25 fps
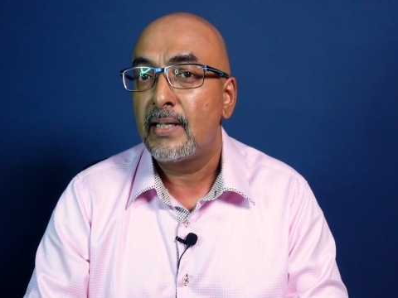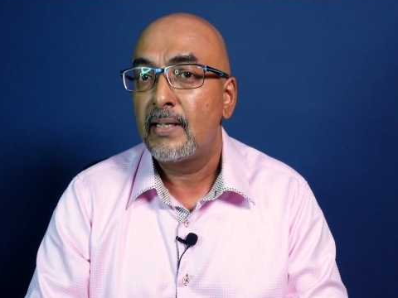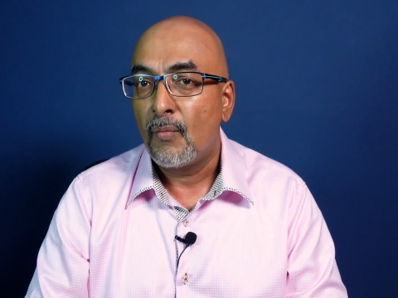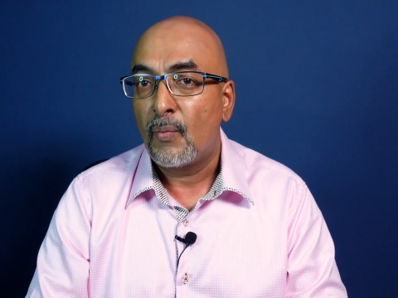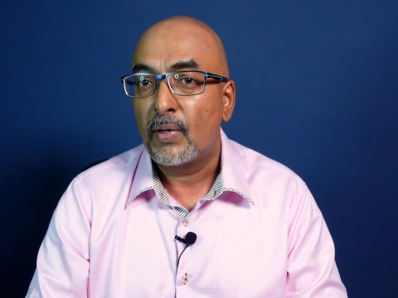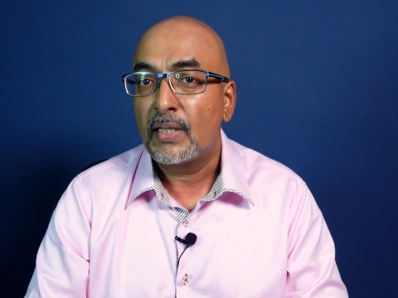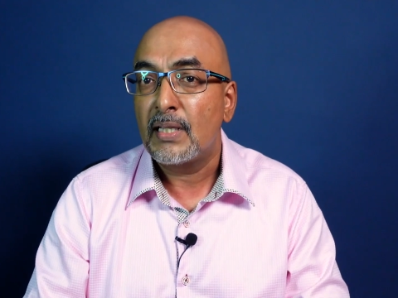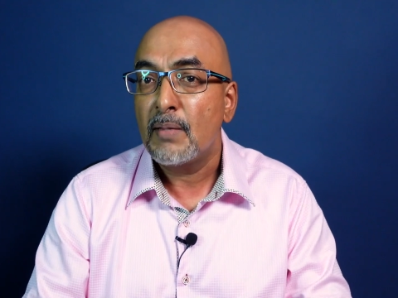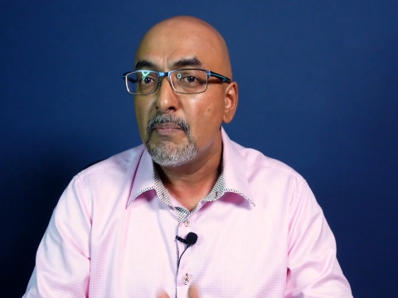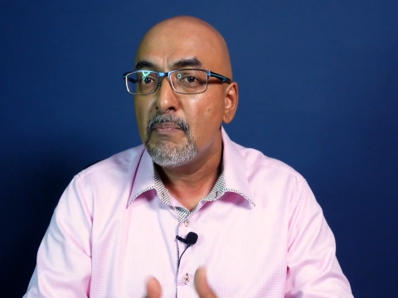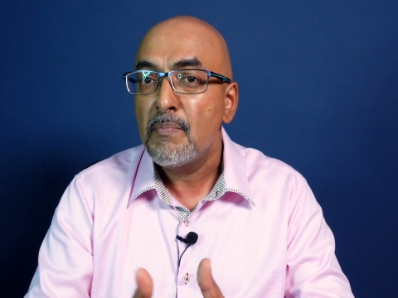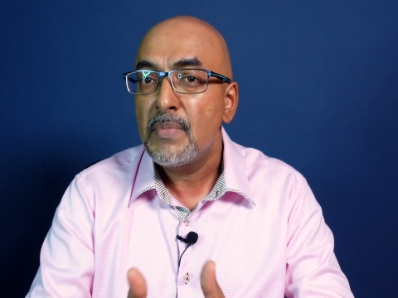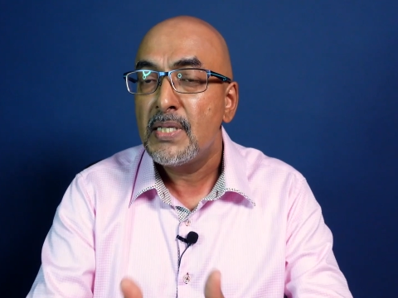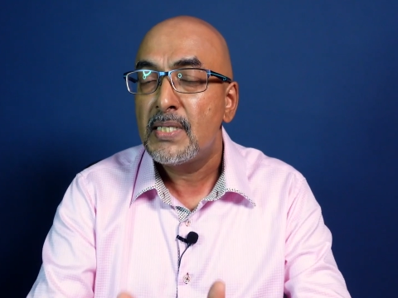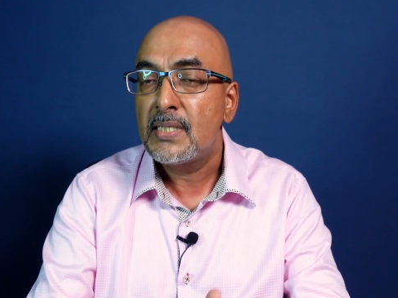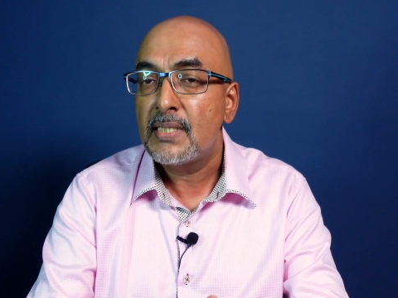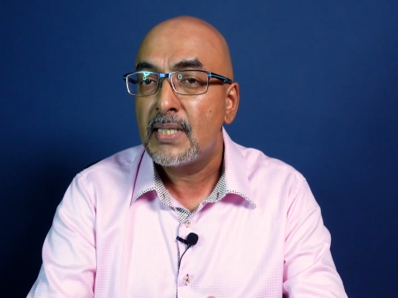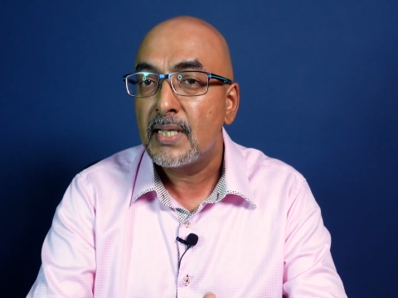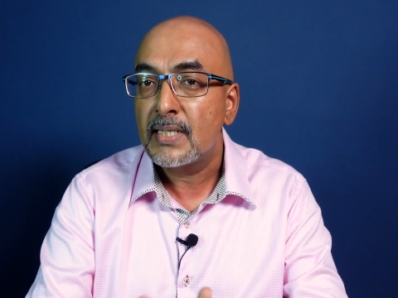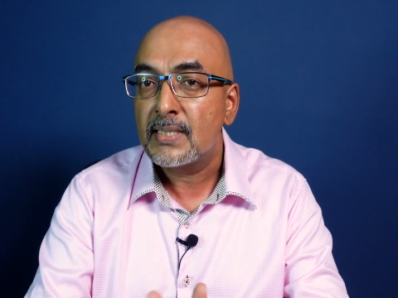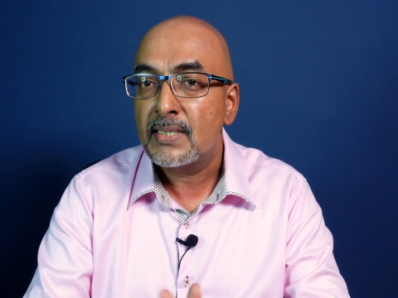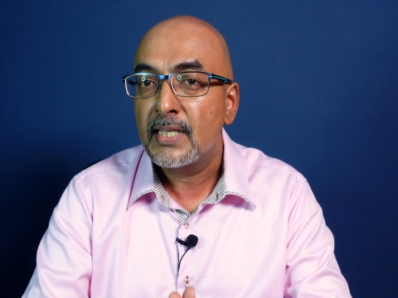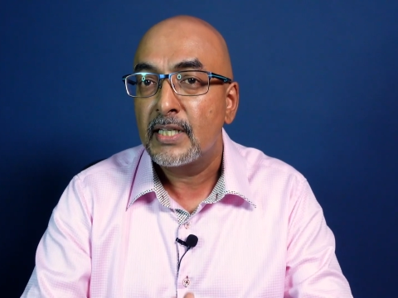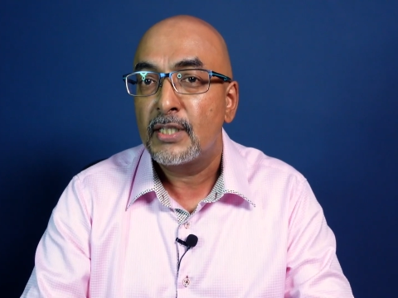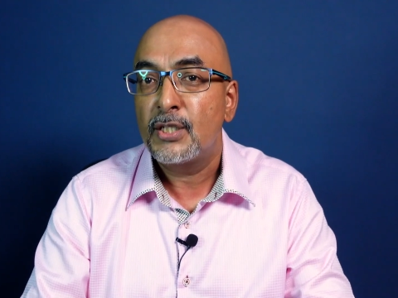What are the
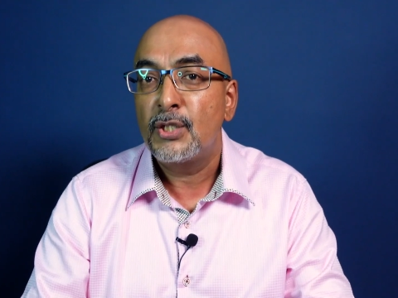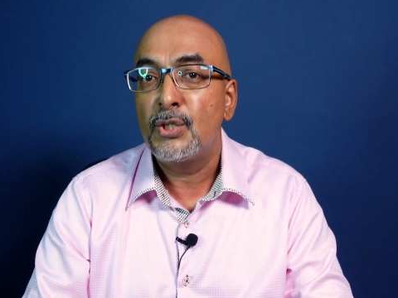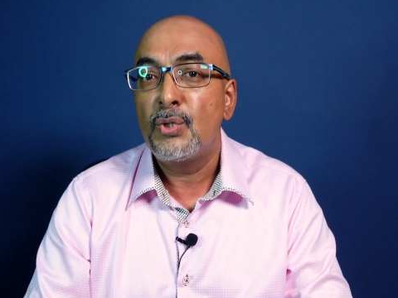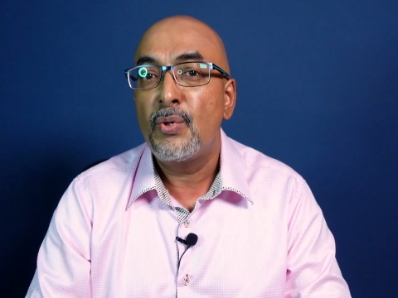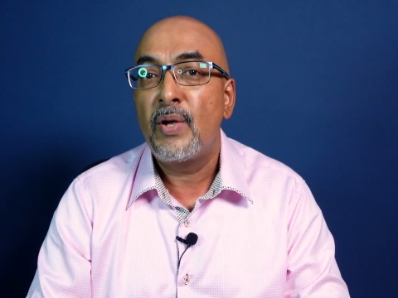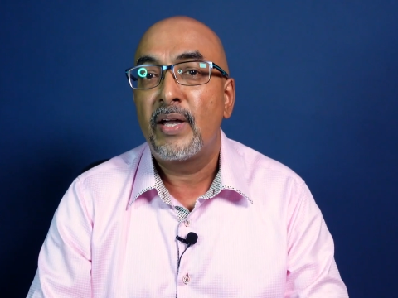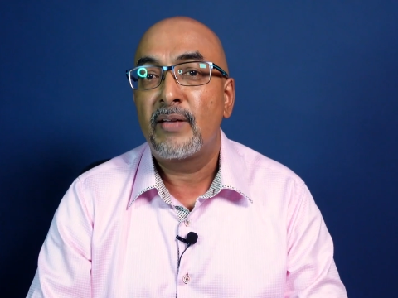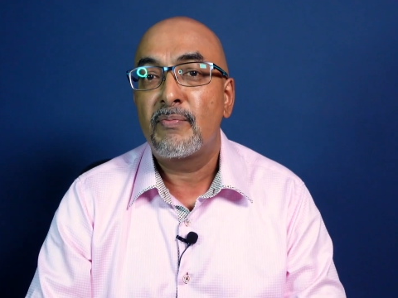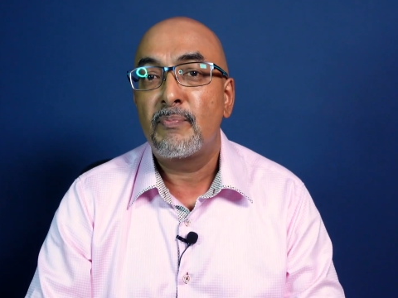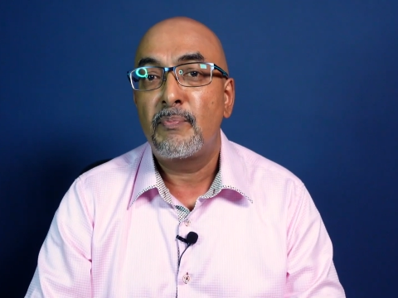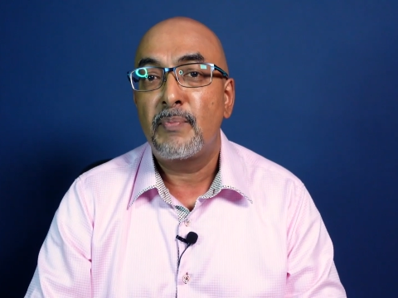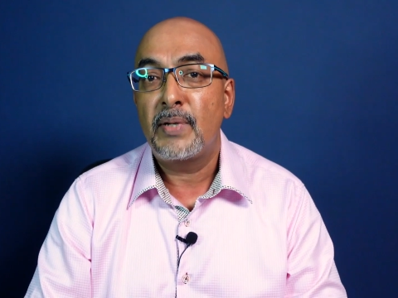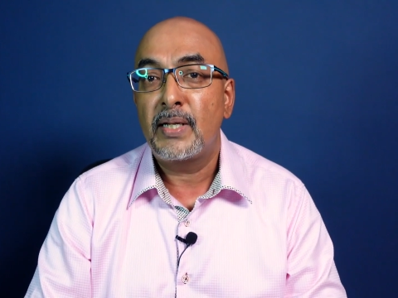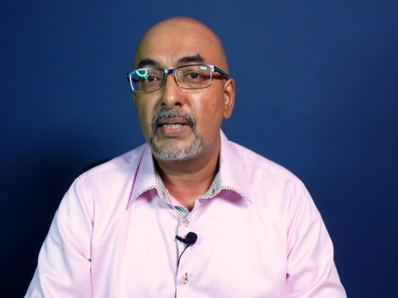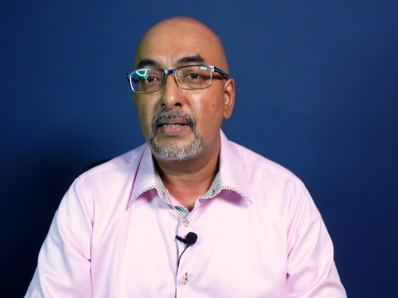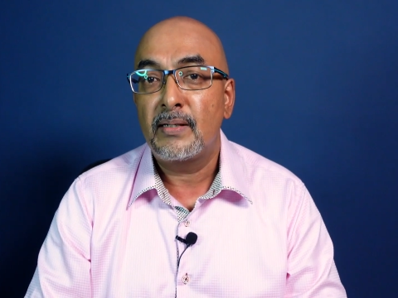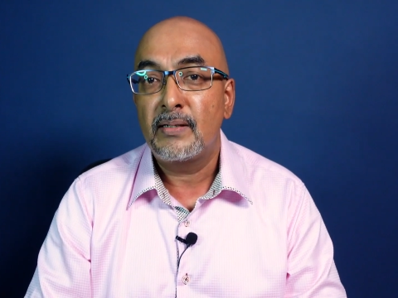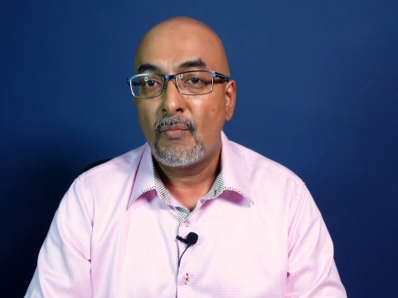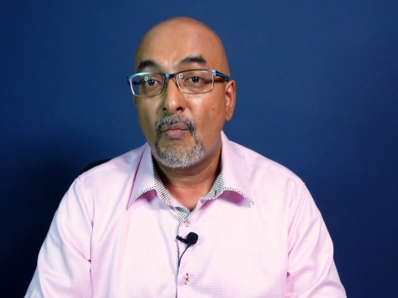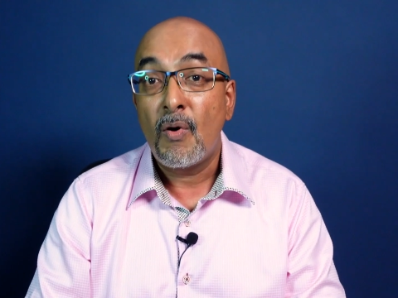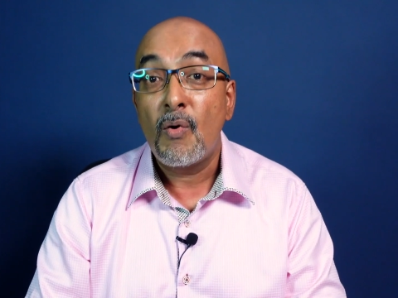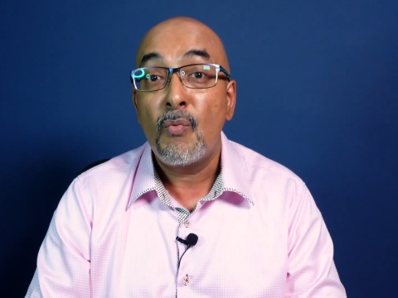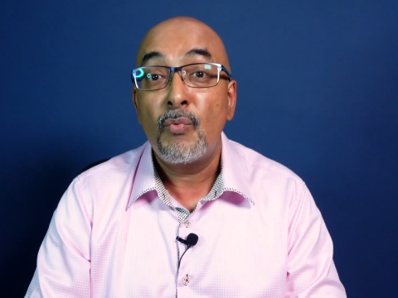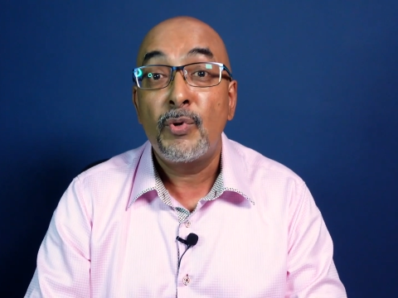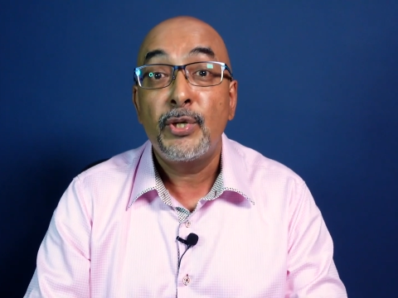mistakes that you have made?
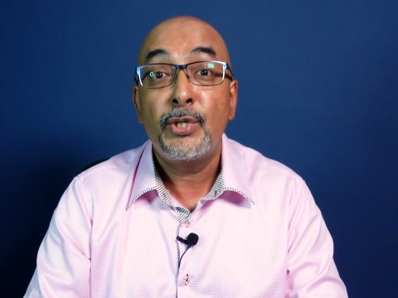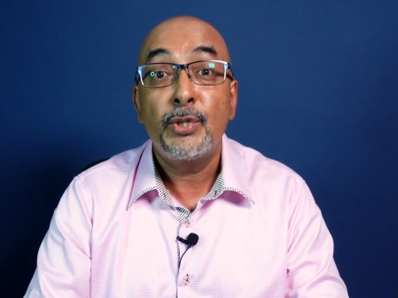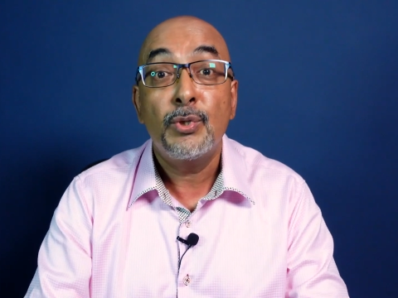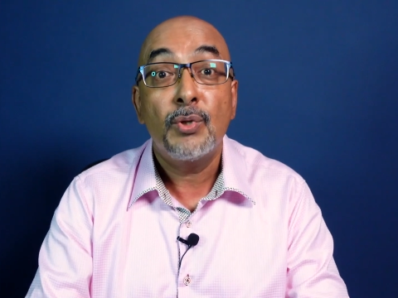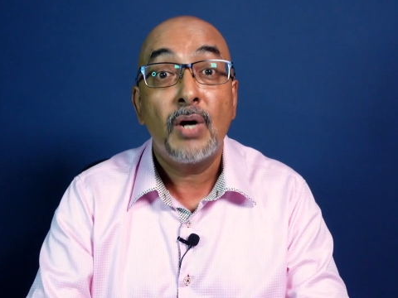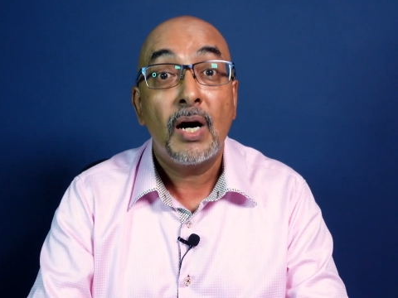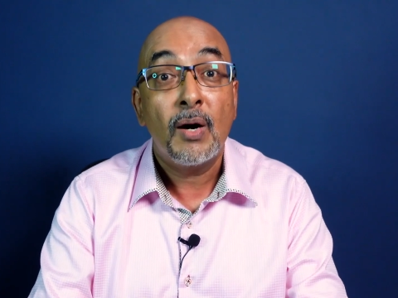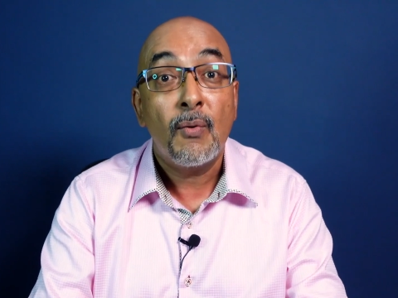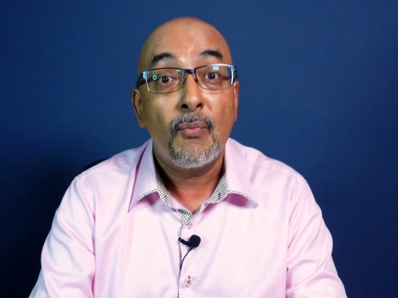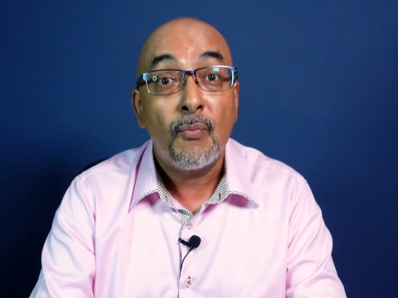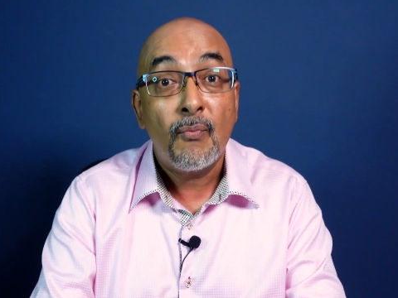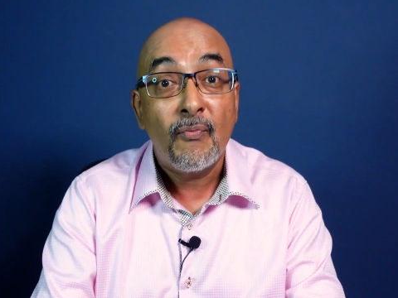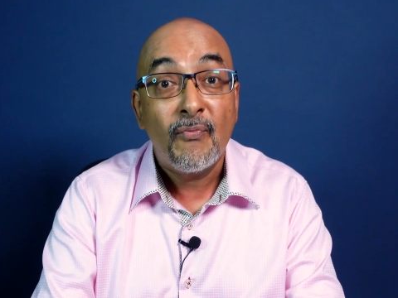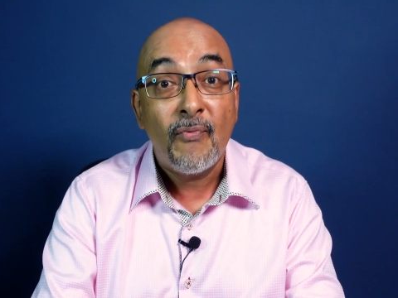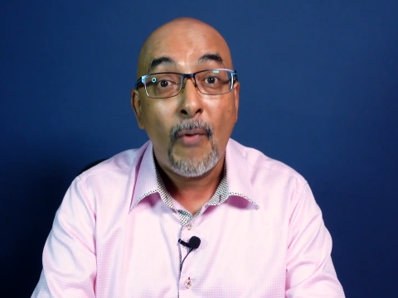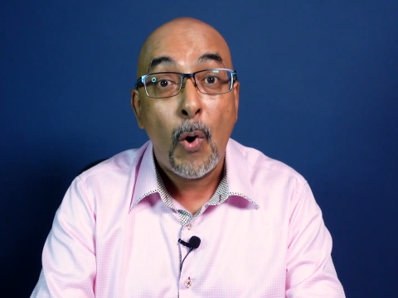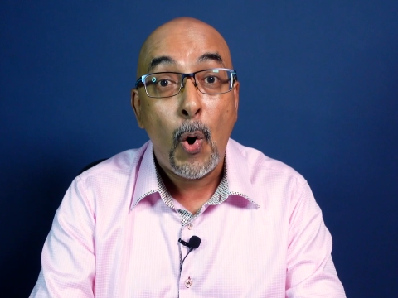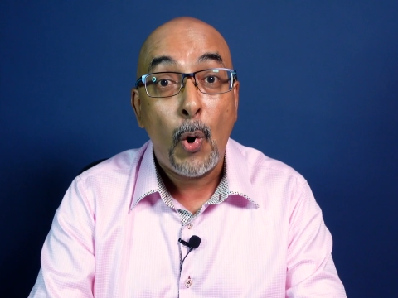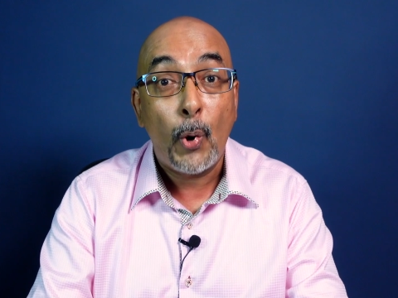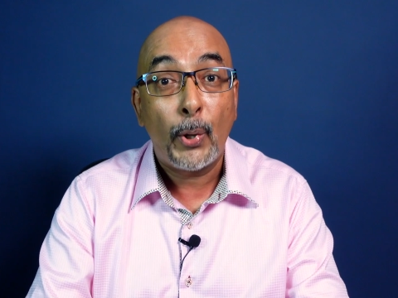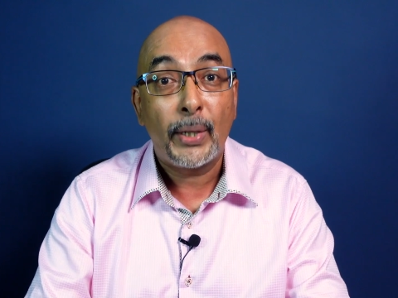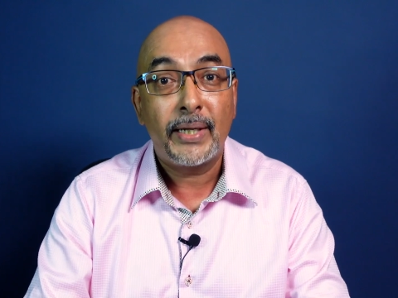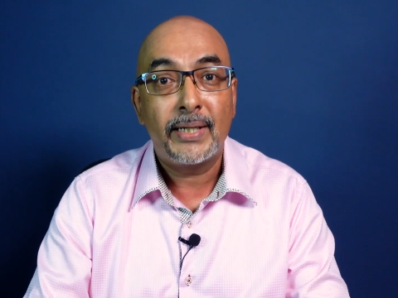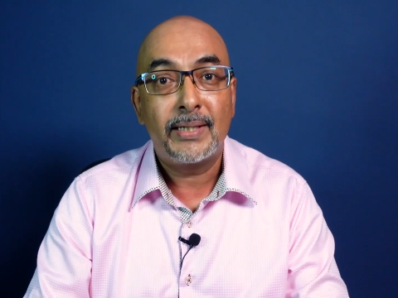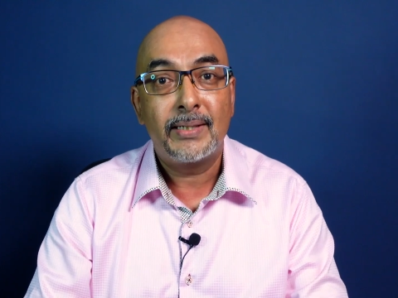What would you
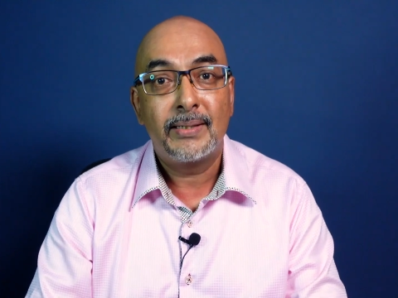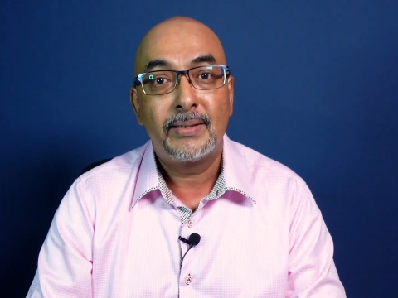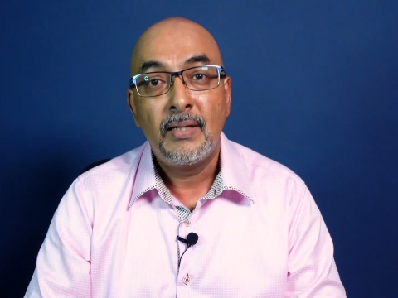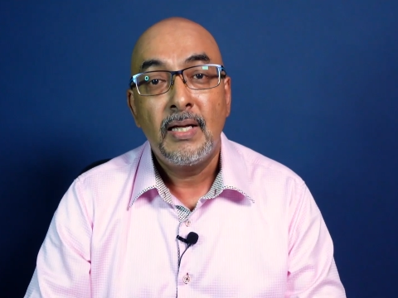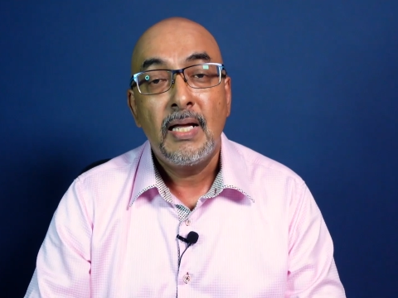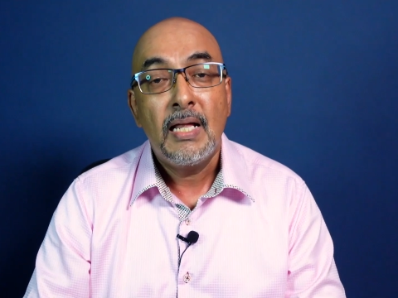avoid?